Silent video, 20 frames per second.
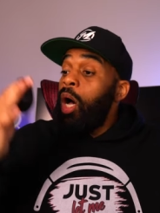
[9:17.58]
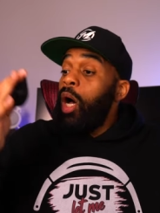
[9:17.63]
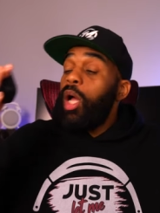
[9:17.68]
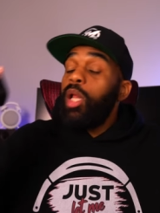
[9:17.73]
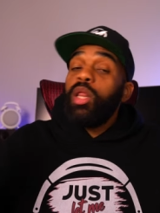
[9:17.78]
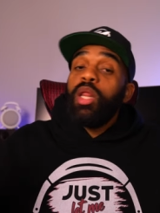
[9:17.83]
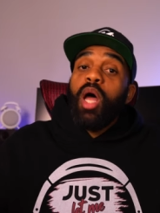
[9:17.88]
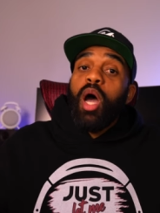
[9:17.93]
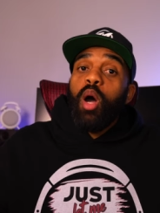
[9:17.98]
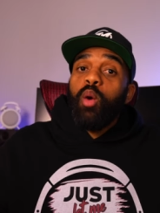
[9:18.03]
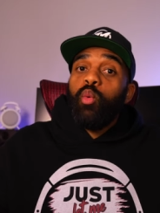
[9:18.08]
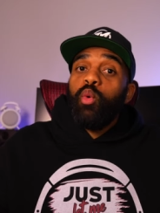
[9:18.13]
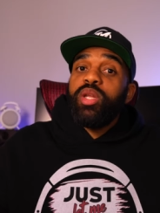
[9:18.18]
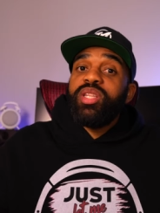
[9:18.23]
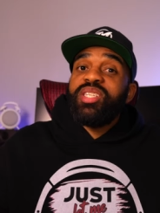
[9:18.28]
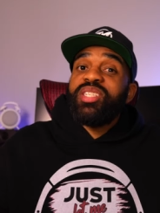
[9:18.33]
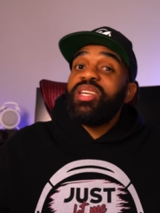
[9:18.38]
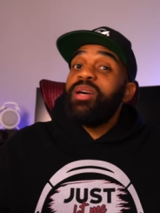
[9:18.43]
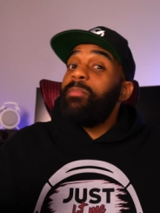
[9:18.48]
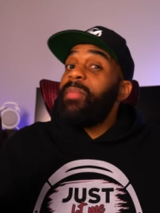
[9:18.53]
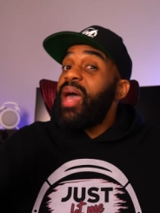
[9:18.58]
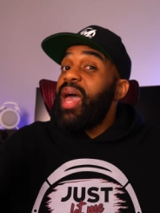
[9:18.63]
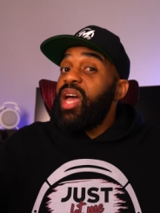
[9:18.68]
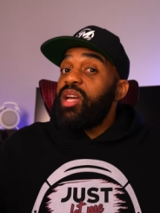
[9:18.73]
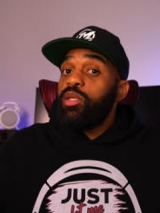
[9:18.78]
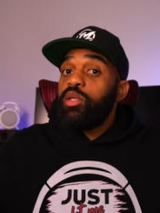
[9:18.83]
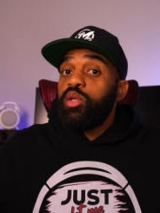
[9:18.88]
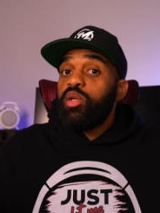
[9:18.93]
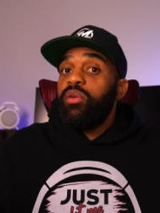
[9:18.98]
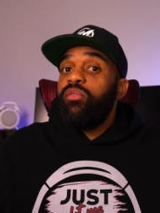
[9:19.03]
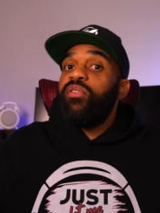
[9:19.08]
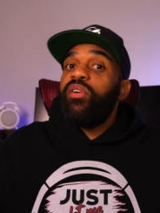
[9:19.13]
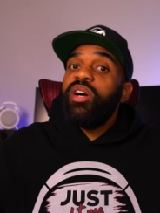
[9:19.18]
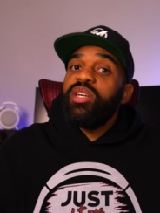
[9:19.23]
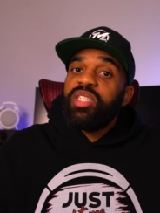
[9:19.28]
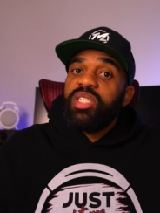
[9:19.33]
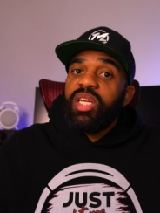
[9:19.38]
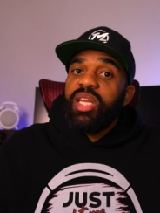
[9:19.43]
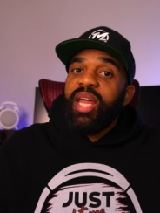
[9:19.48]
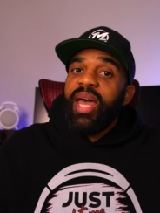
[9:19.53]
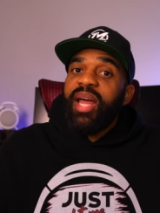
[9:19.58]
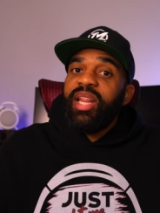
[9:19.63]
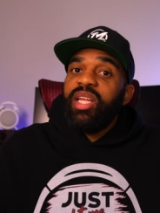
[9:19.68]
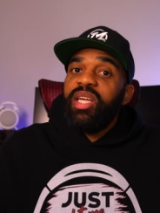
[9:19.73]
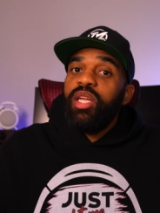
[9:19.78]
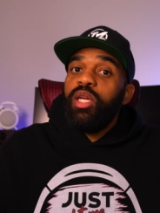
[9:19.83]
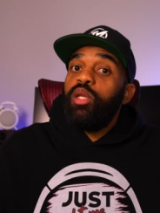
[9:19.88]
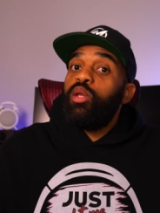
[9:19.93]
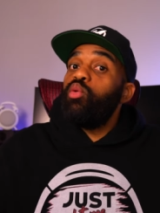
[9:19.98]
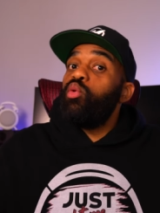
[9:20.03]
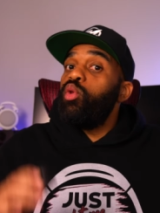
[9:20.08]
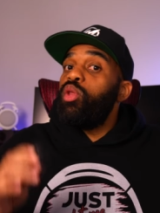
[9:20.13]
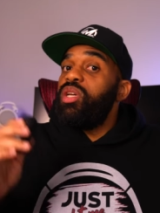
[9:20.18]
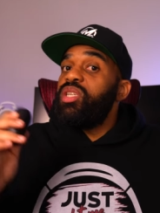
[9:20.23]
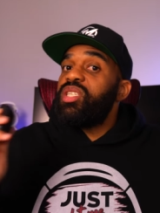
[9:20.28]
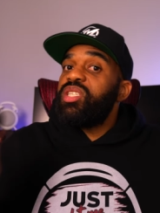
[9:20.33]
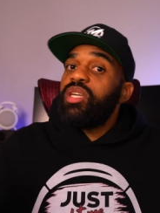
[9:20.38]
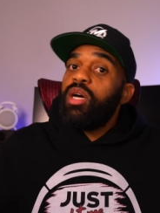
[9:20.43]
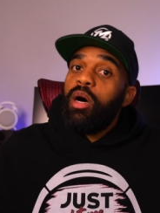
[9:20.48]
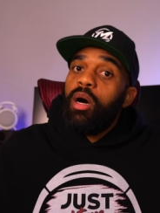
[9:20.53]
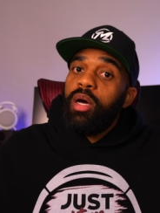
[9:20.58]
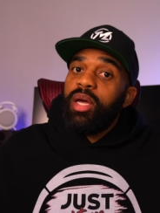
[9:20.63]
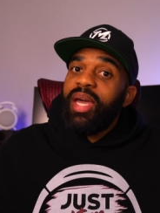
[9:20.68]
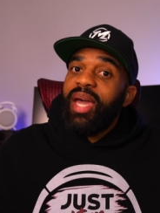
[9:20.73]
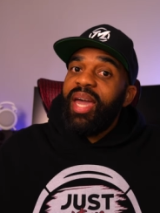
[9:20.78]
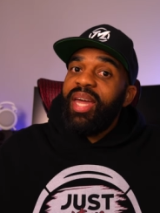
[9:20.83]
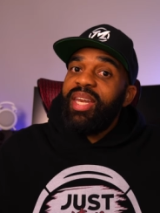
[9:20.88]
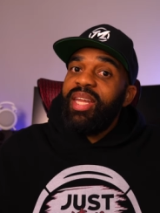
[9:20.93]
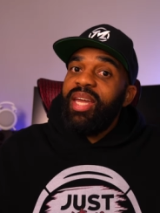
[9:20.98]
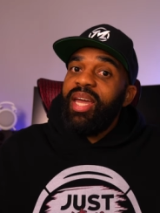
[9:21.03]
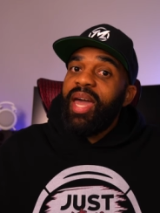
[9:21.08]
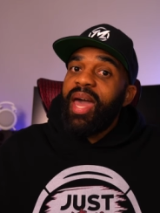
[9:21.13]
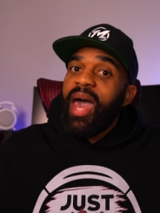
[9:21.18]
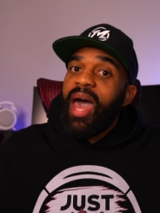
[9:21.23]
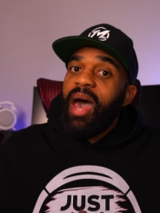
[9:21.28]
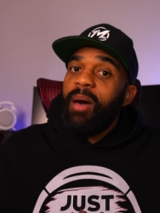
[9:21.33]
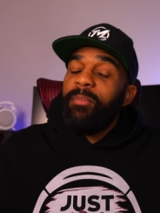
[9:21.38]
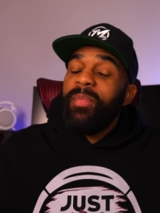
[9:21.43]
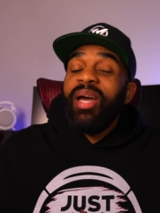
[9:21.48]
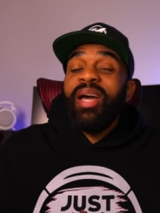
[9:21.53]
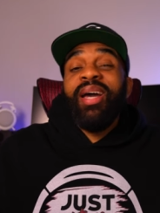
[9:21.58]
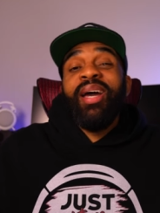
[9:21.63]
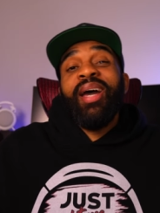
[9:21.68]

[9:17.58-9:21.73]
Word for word: along with some extra functionality through the Skullcandy app,